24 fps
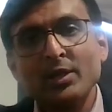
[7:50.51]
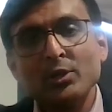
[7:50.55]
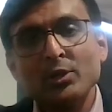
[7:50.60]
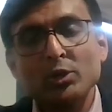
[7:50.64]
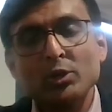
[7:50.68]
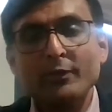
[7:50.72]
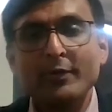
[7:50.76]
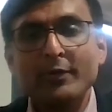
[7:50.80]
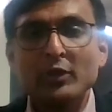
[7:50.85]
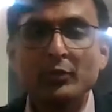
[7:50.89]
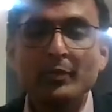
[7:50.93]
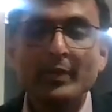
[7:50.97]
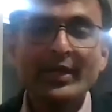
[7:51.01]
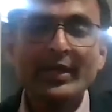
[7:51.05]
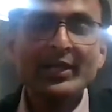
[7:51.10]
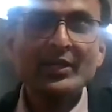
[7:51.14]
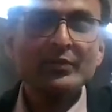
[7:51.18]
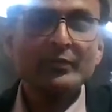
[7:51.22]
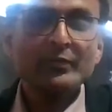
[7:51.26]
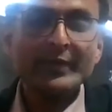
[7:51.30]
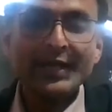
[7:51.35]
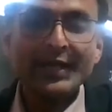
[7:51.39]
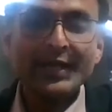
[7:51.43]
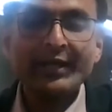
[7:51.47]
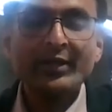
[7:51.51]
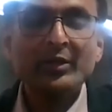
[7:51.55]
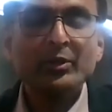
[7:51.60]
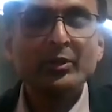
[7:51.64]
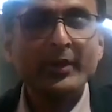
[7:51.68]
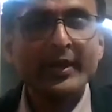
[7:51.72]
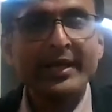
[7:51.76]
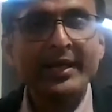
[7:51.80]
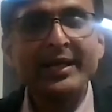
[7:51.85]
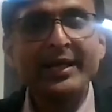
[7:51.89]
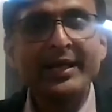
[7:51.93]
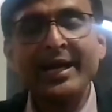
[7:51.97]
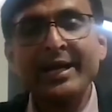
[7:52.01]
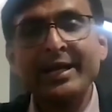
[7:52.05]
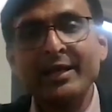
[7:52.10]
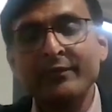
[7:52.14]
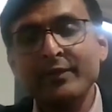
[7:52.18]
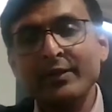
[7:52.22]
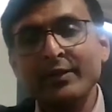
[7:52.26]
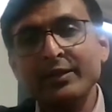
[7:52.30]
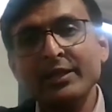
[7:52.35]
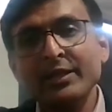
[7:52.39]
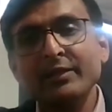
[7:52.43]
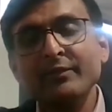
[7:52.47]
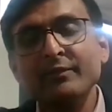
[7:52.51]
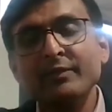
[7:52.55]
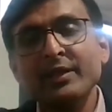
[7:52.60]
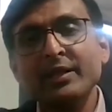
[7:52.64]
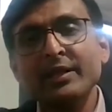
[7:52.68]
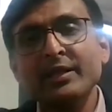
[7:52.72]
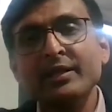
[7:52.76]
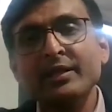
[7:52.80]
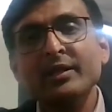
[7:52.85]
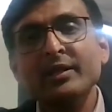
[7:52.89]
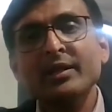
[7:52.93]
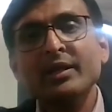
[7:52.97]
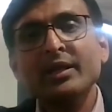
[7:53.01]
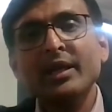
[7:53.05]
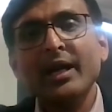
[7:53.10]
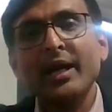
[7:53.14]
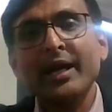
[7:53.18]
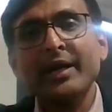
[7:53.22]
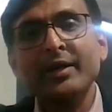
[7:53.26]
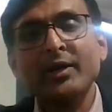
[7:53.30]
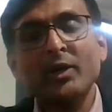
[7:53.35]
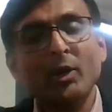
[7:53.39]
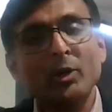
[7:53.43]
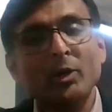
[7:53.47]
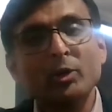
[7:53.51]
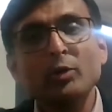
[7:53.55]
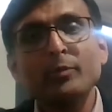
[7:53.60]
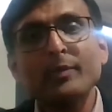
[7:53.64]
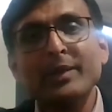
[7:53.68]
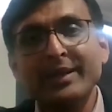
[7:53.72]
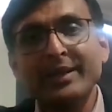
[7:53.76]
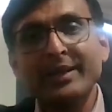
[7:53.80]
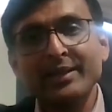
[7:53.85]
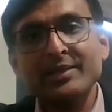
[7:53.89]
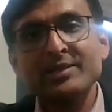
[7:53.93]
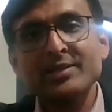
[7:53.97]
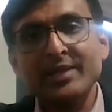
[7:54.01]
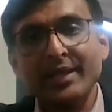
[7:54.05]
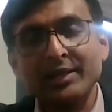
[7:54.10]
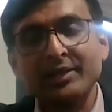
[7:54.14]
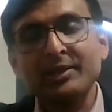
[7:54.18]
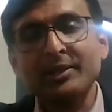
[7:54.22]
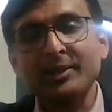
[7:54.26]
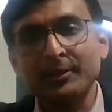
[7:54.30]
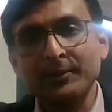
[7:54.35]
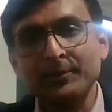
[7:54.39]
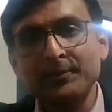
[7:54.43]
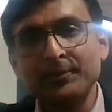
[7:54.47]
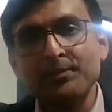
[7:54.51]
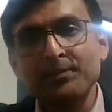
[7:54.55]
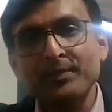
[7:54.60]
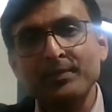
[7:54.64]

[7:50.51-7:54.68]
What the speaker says: So which means we are today and effectively an automated sector,